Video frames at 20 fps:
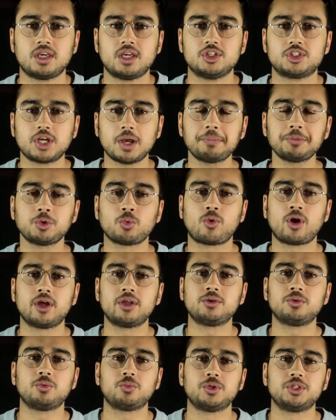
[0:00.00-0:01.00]
In Chapter
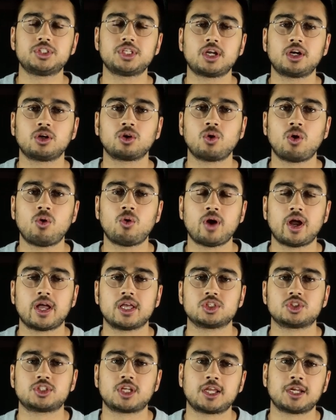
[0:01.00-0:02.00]
1, we said our goal
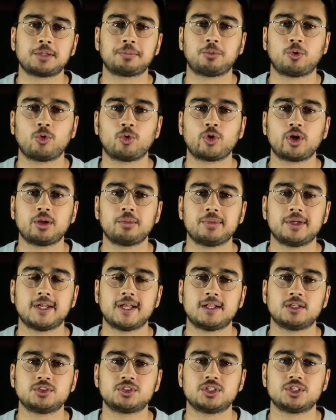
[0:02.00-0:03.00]
as static program
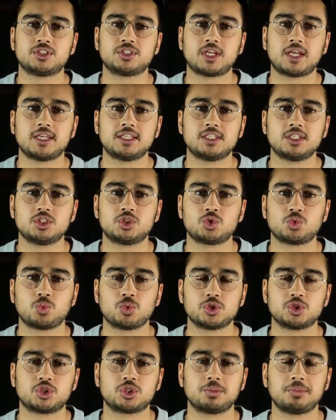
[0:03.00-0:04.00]
analysis scientists
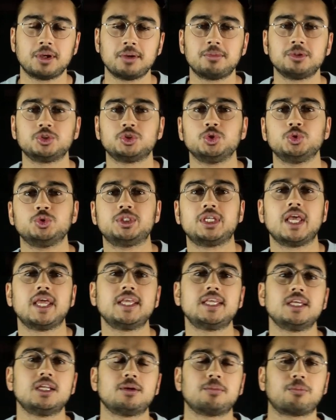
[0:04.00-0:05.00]
was to be able to
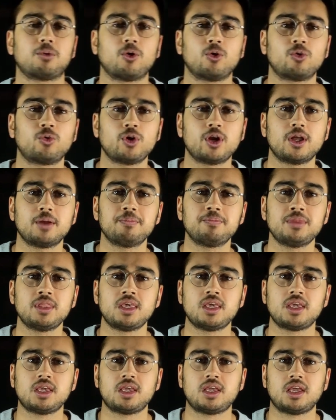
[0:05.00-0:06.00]
take in a program
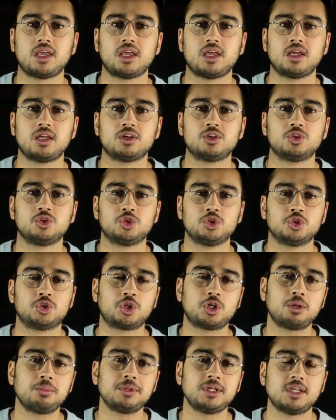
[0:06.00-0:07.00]
and
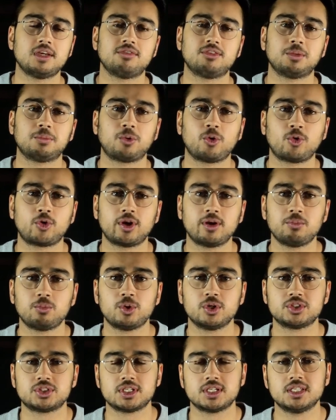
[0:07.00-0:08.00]
determine if the program
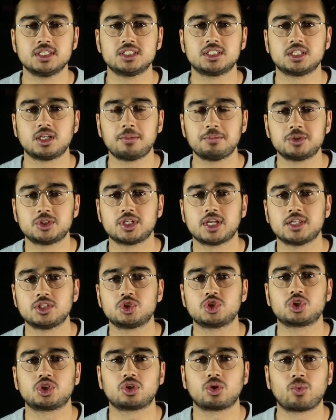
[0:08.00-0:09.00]
was in some
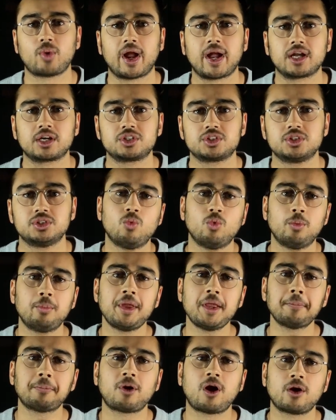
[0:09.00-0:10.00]
sense correct. We'll
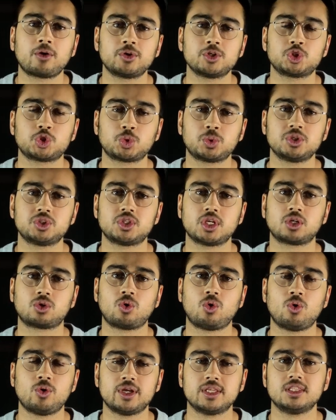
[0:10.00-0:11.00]
make progress towards that
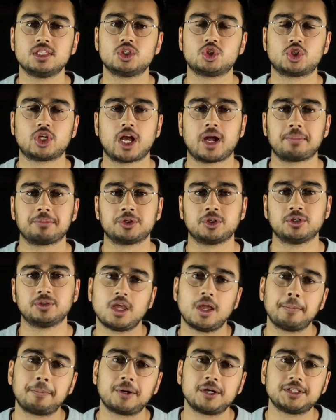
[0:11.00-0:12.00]
goal in this chapter.
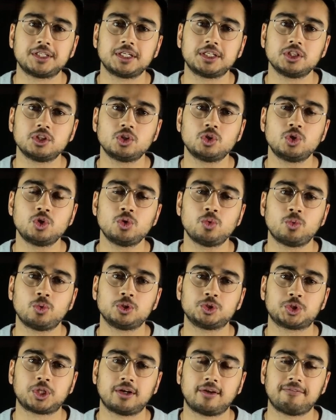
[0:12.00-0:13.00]
In particular, we'll
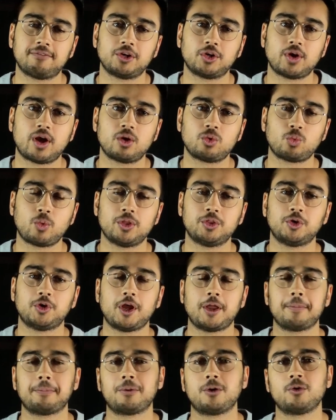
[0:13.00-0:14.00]
try to figure out whether
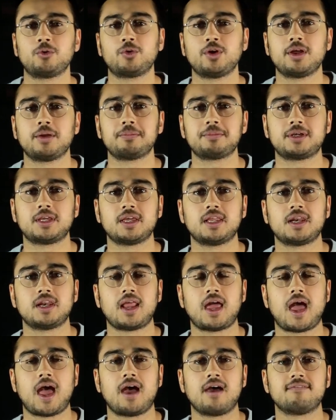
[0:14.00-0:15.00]
a program can
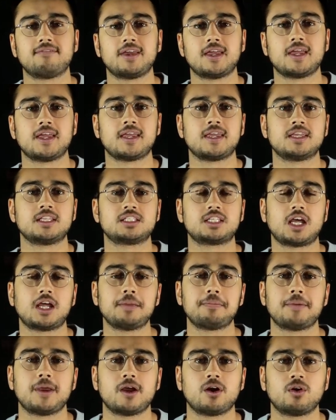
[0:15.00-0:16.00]
have a
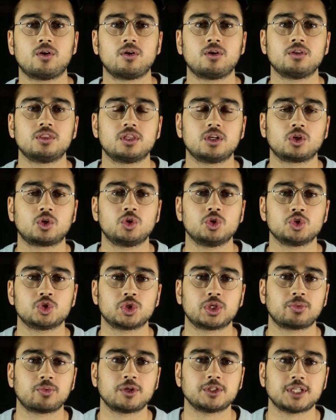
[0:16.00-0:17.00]
type error that occurs
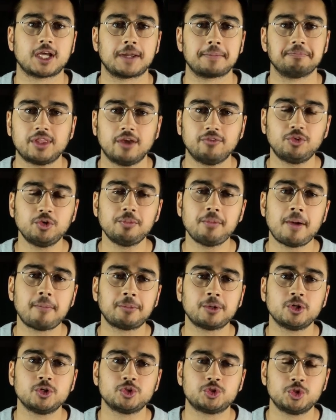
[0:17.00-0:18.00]
during runtime. If you
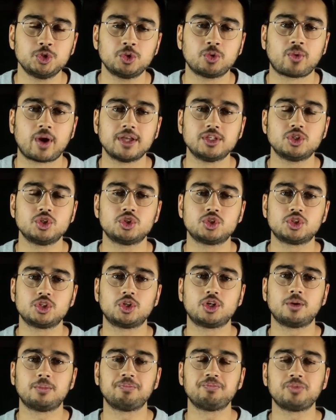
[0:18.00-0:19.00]
remember, due to Rice's
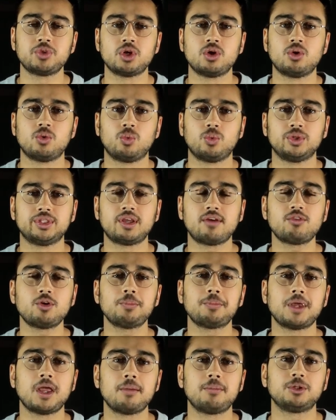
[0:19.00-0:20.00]
theorem, we'll never
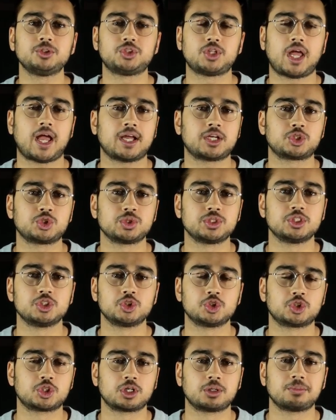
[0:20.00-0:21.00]
be able to actually
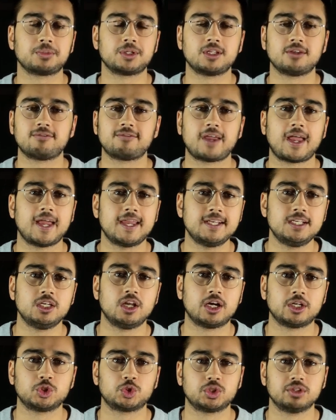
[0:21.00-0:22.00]
determine if any
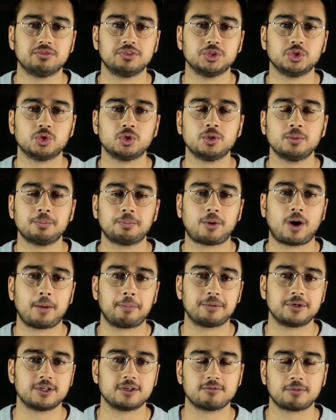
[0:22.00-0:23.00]
non-trivial
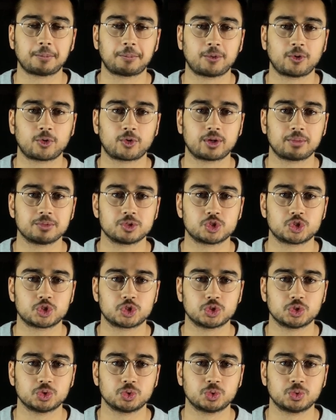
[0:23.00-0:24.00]
property of a program is
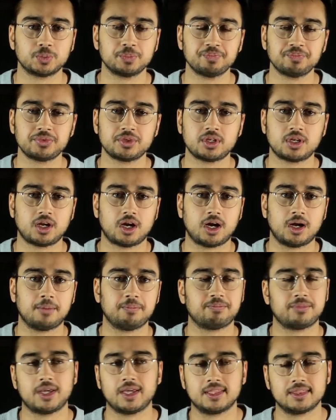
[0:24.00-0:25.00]
true,
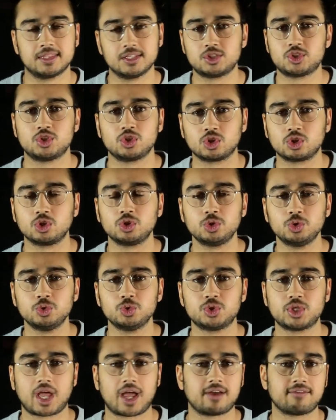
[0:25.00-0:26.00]
and this includes
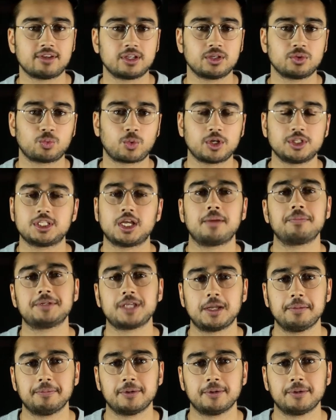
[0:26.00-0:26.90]
having runtime type